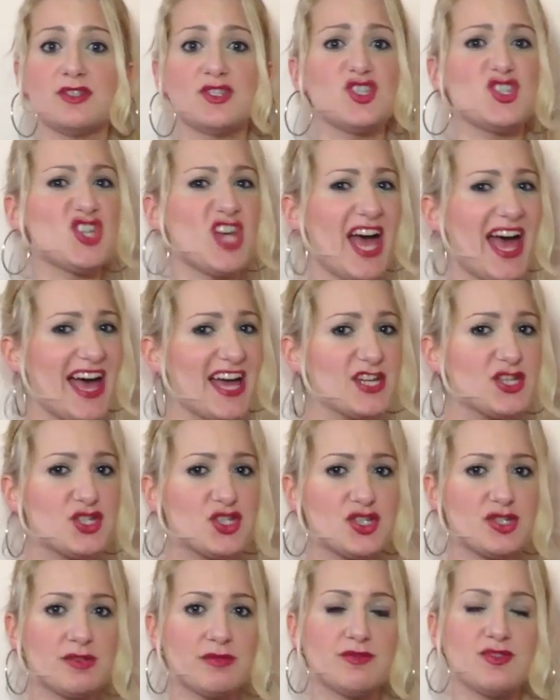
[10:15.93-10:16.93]

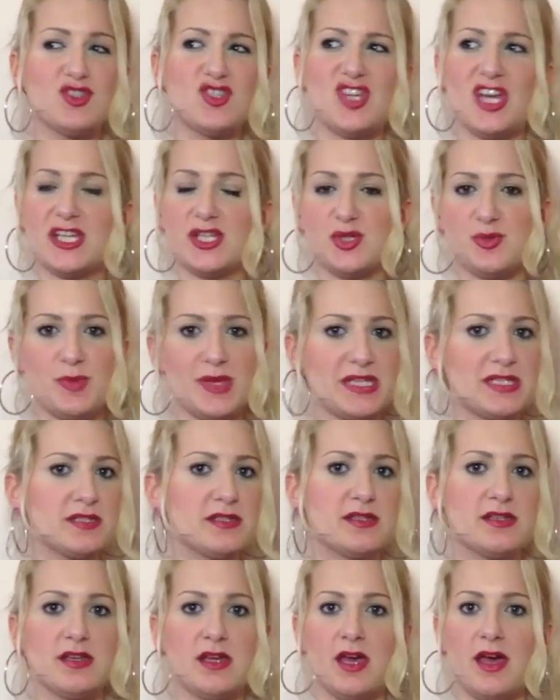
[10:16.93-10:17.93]
judge,
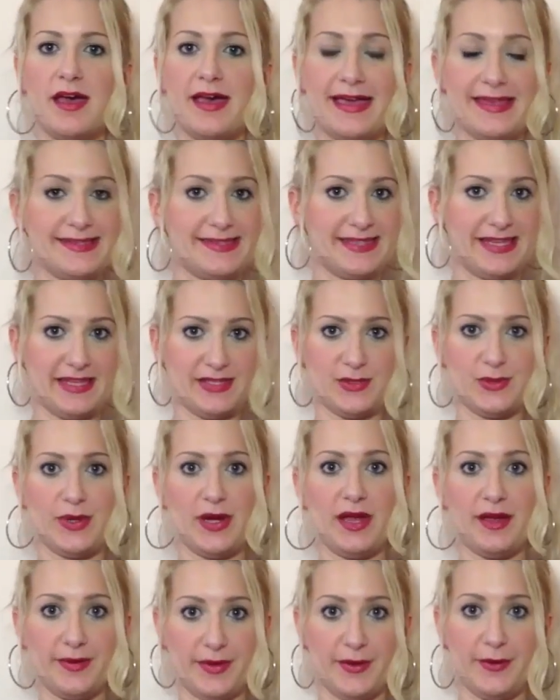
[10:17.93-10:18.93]
judgment, etc.
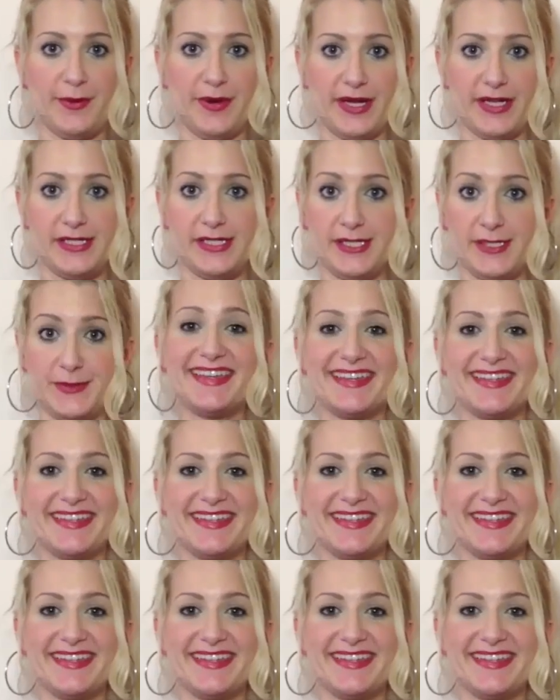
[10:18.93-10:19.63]
Alright?